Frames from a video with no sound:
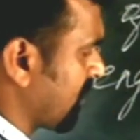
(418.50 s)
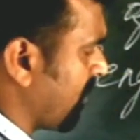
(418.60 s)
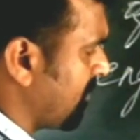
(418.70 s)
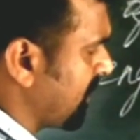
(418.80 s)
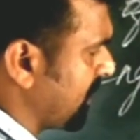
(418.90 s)

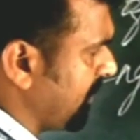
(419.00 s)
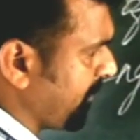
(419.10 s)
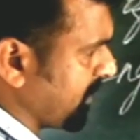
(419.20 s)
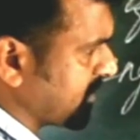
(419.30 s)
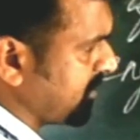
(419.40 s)
common in the
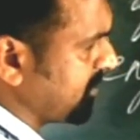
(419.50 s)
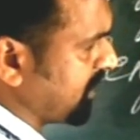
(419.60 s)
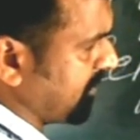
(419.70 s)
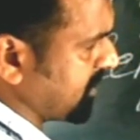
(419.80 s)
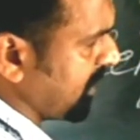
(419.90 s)
first two
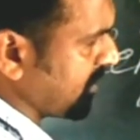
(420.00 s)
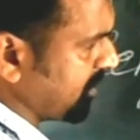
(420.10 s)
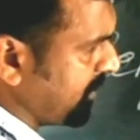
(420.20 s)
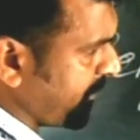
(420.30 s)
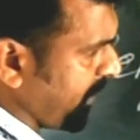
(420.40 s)
terms? Here
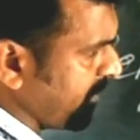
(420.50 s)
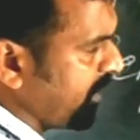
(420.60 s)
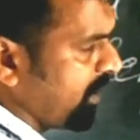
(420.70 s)
25,